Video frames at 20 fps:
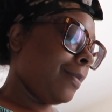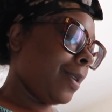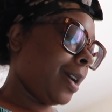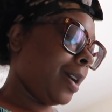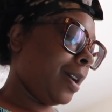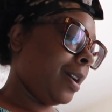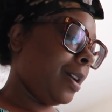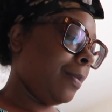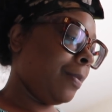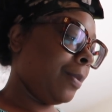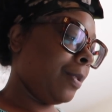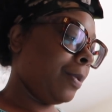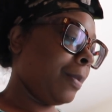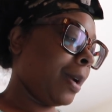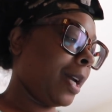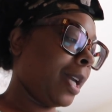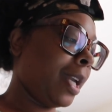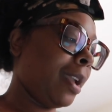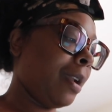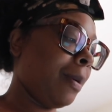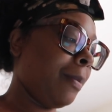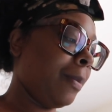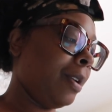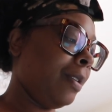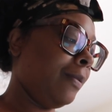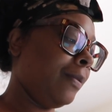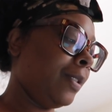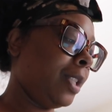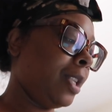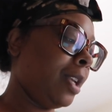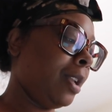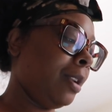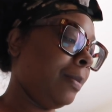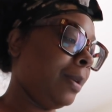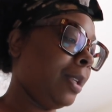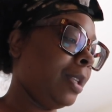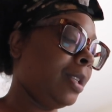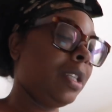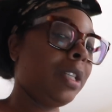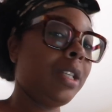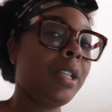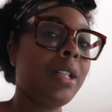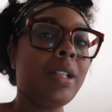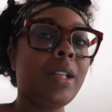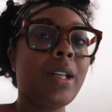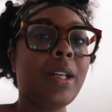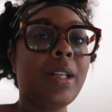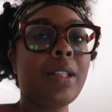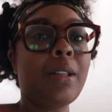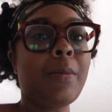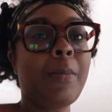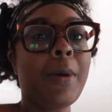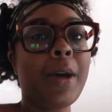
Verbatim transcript: my camera, my camera even telling me to chill because the